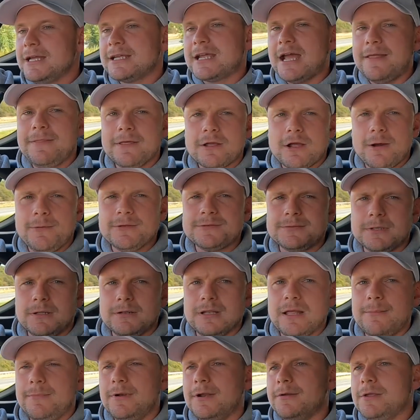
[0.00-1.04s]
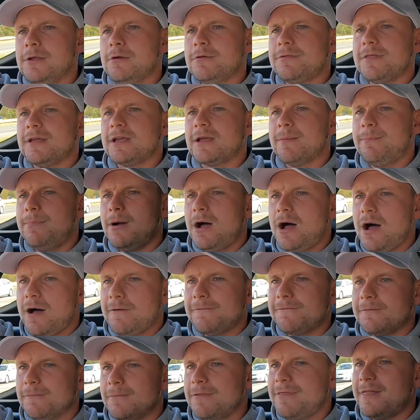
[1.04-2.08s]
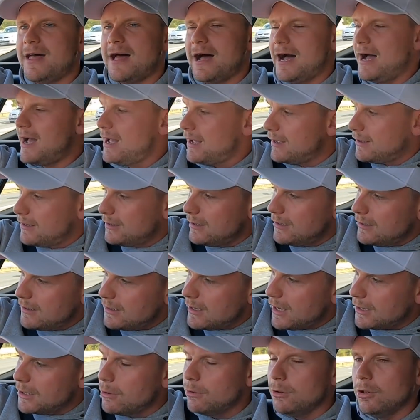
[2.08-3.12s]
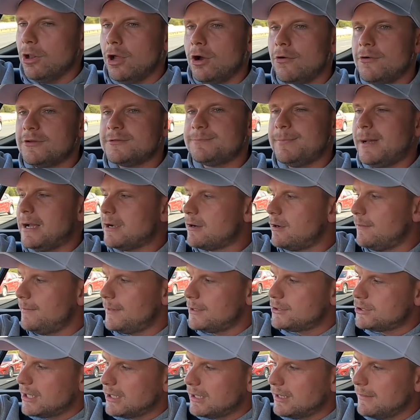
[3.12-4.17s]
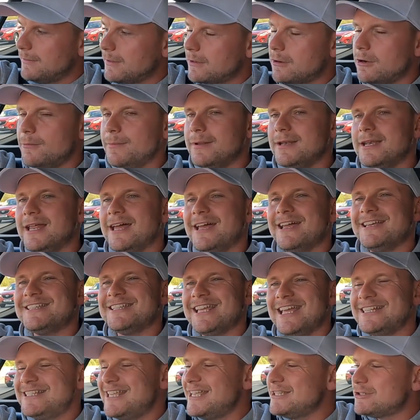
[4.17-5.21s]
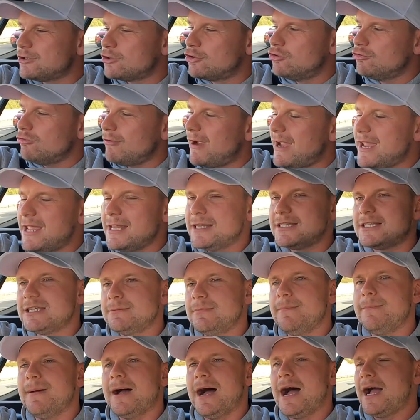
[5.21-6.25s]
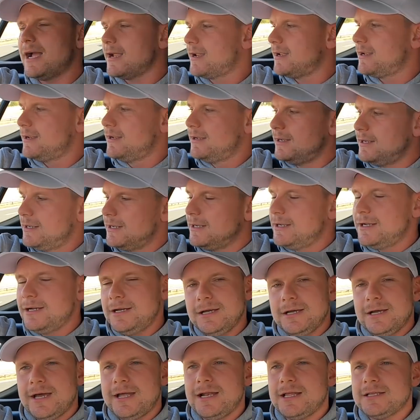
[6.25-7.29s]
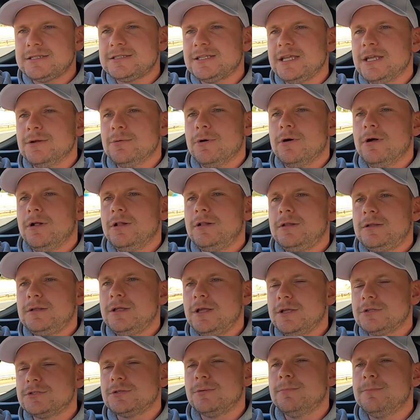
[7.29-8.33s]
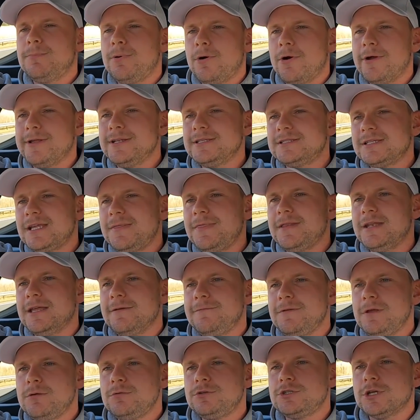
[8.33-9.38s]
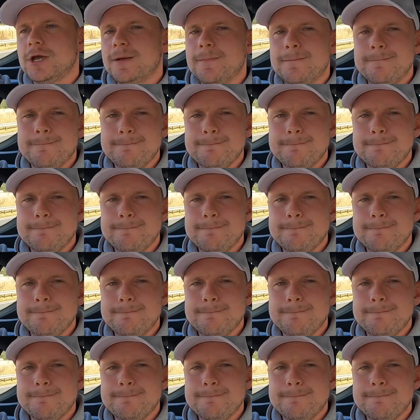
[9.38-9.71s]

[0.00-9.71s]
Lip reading: Get in the comments and let me know what you think. Apart from that, I know Laura's back on the channel in the coming days. It is great to be back. I'll see you all at some point in the near future.